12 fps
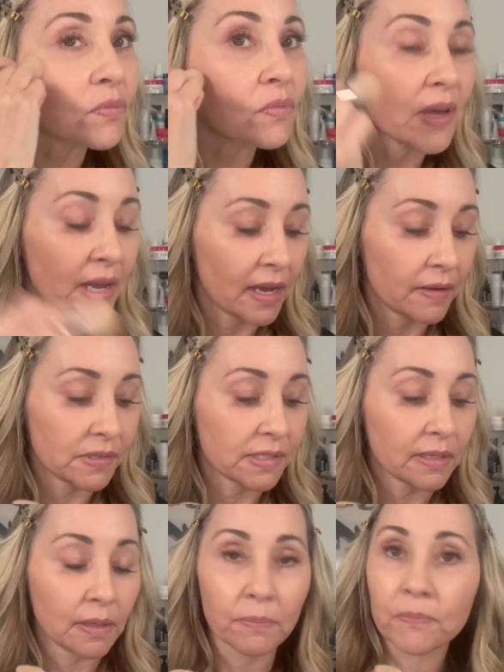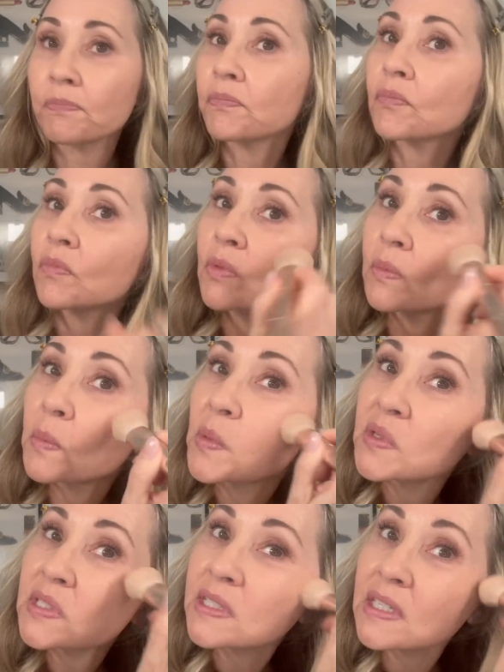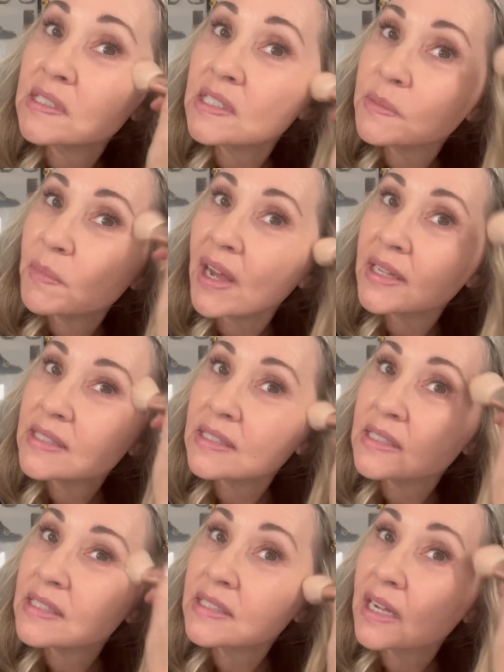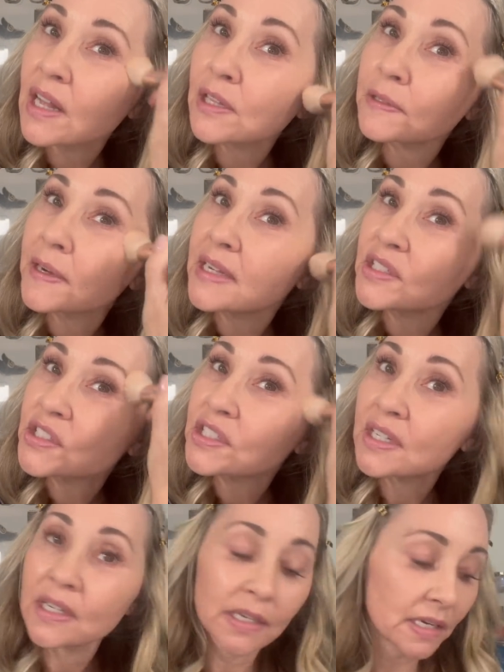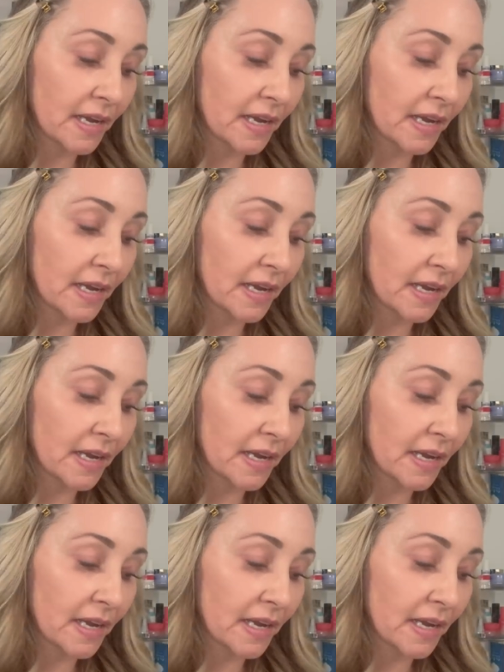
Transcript: I have some sunspots and discoloration.